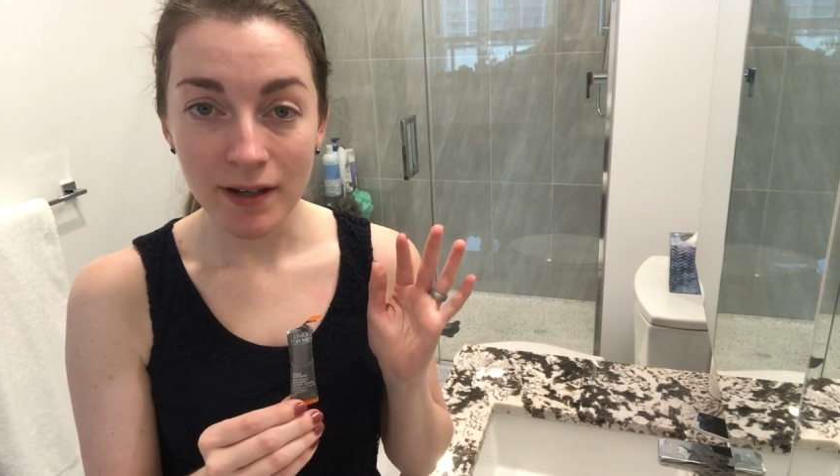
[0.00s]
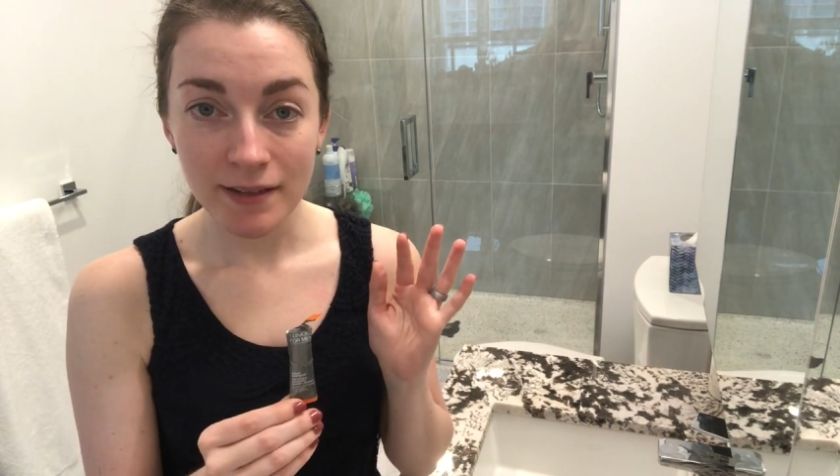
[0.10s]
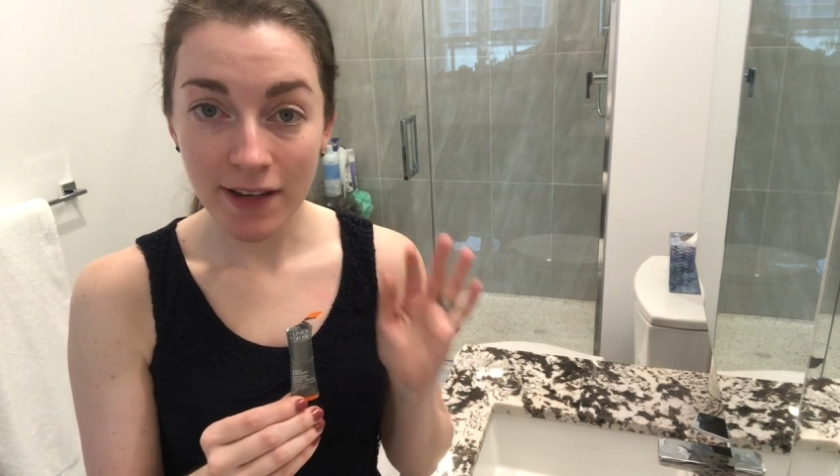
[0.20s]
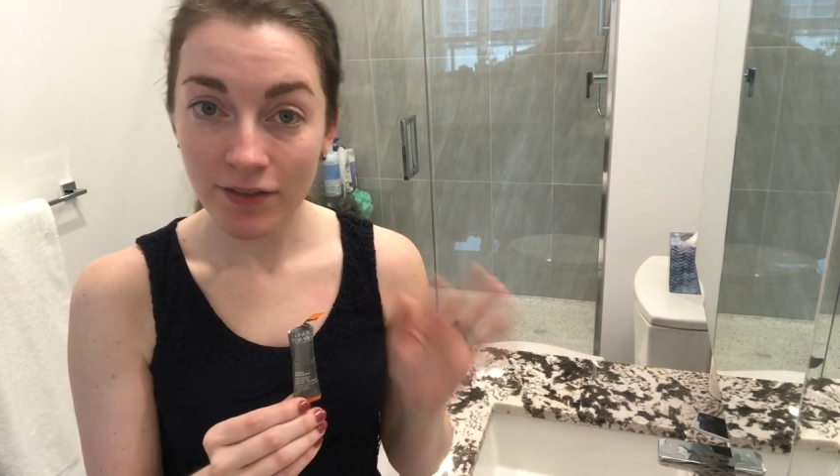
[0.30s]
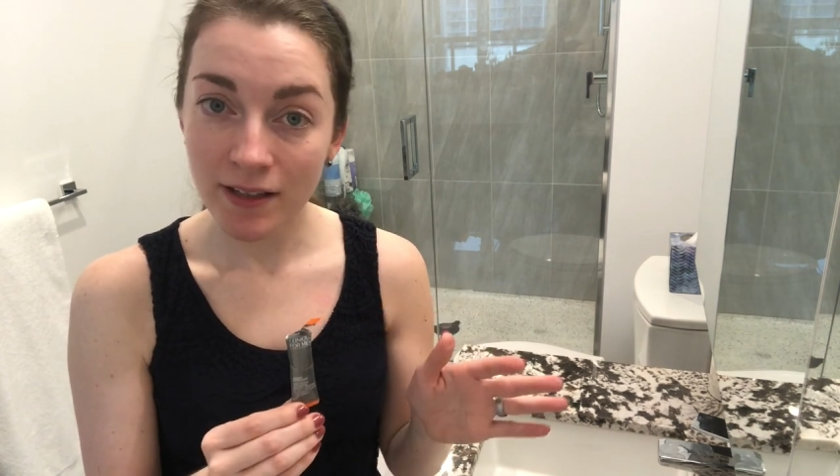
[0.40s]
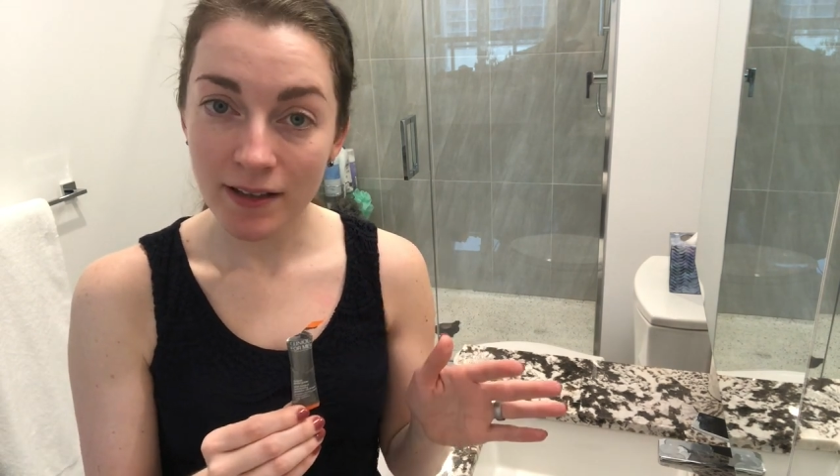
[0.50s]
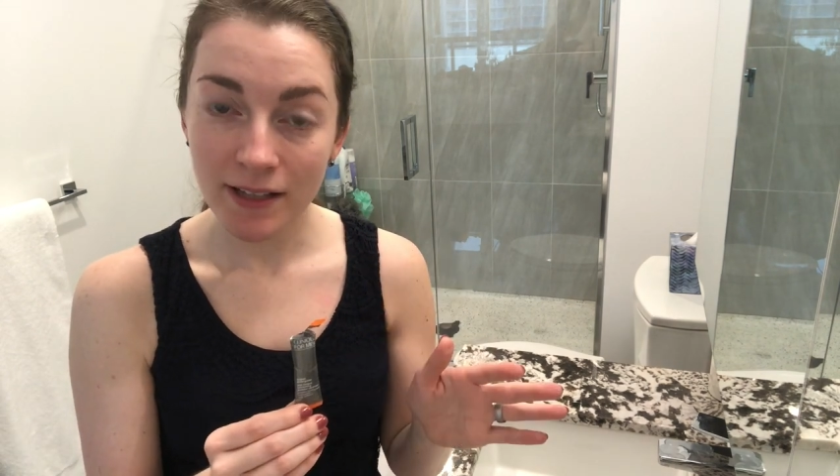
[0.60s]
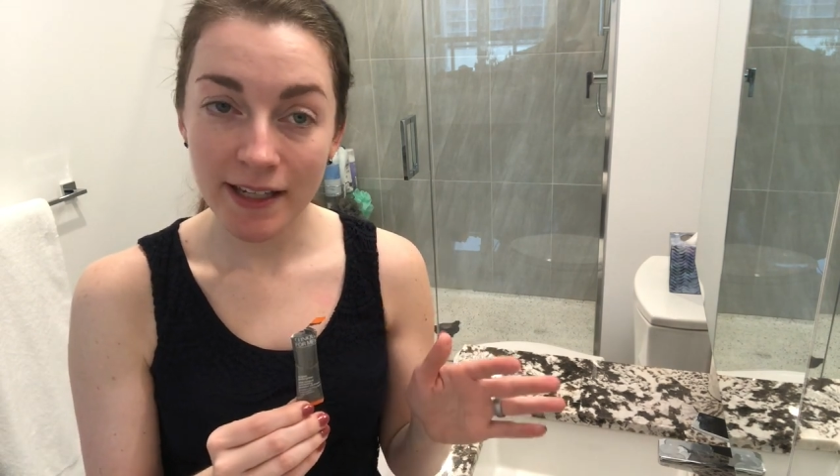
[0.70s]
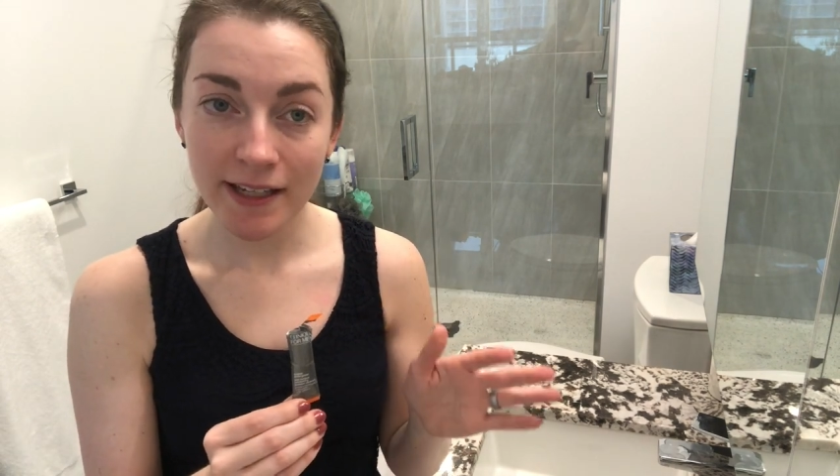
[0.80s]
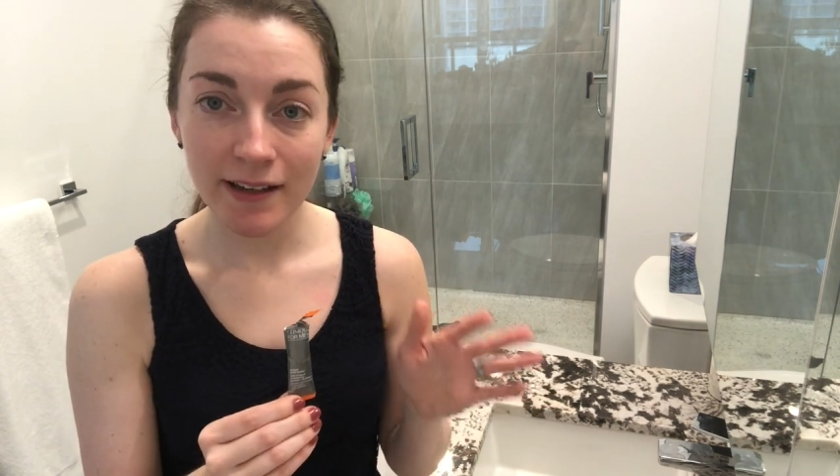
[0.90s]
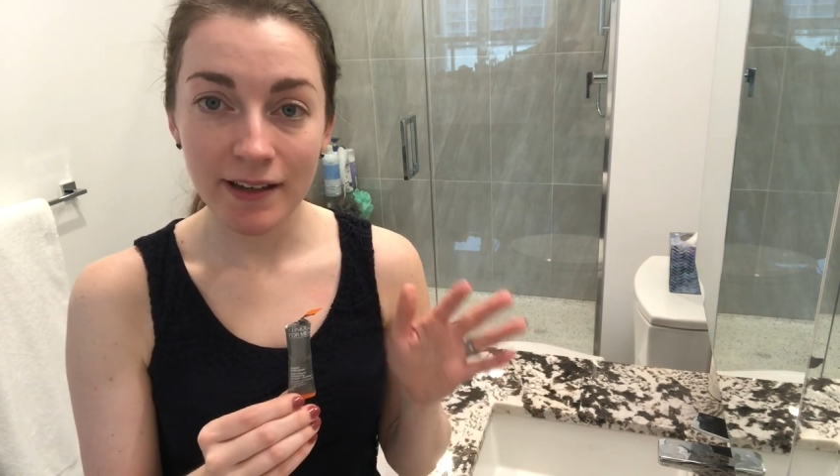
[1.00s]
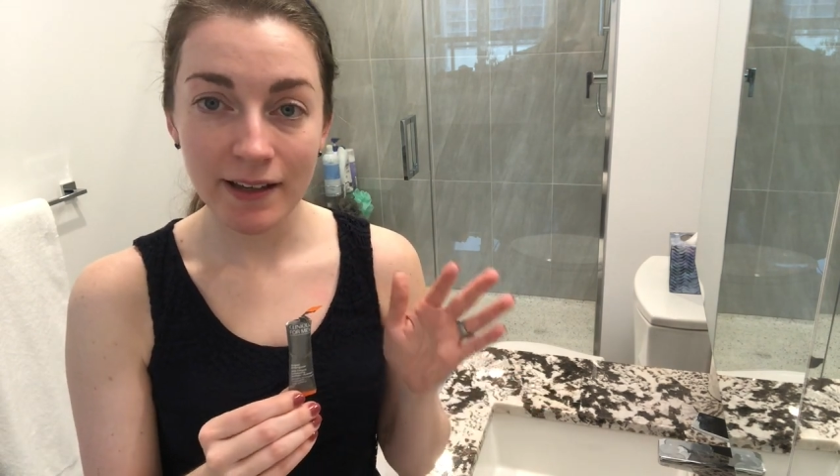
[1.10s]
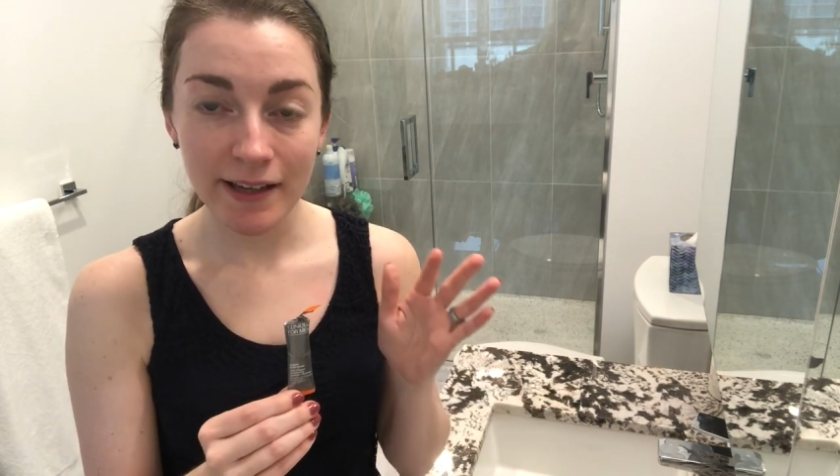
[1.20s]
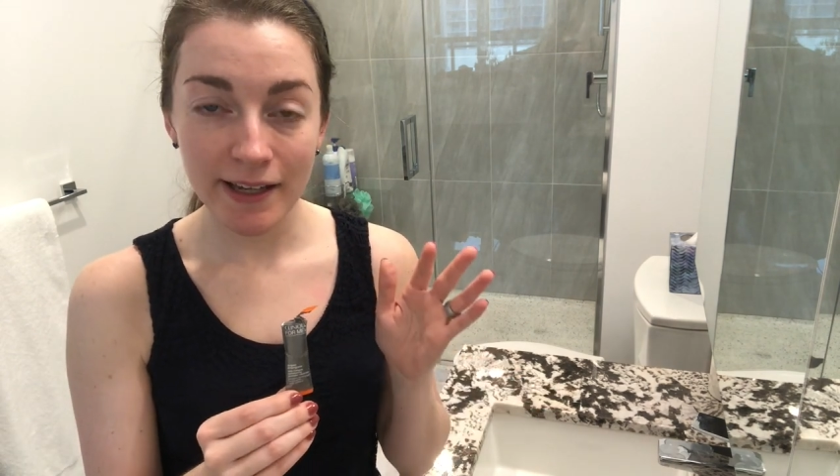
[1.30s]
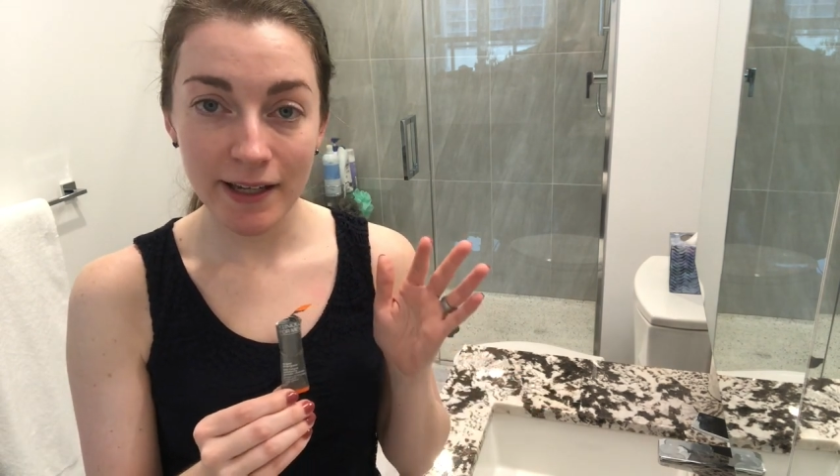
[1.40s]
definitely
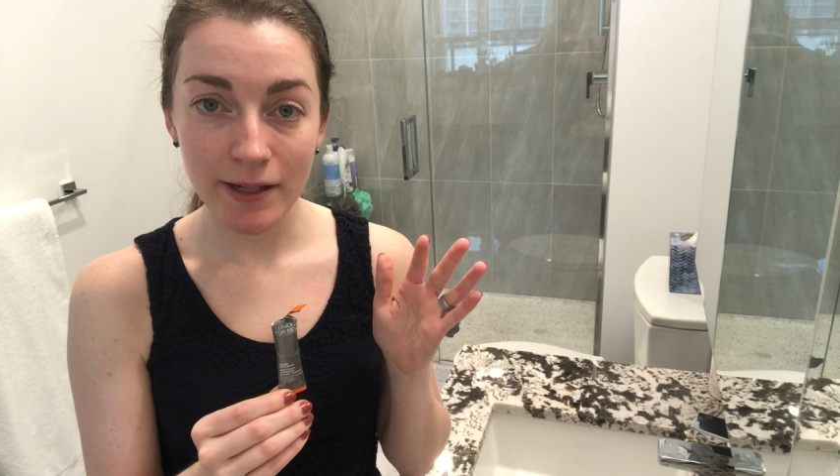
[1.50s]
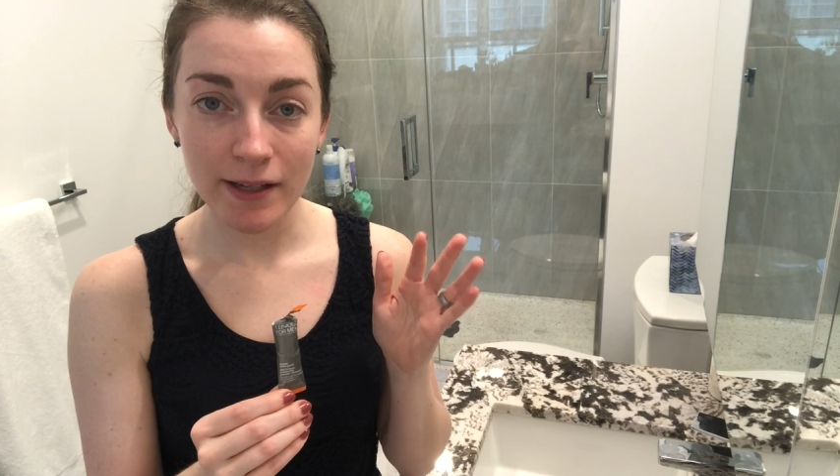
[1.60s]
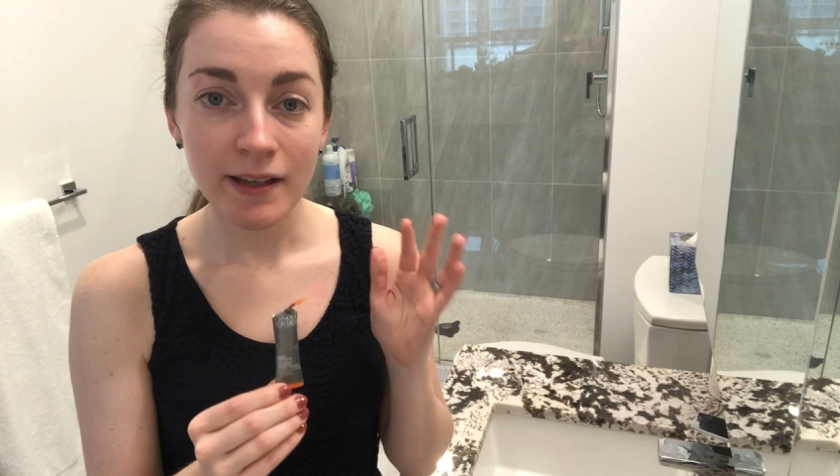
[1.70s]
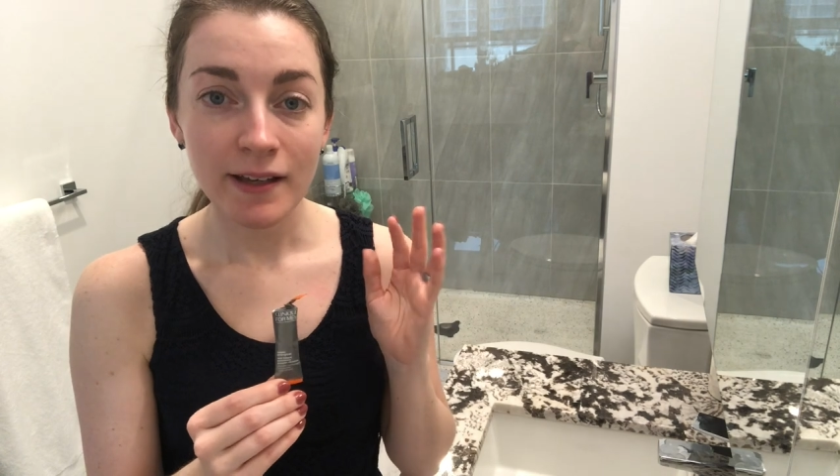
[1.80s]
a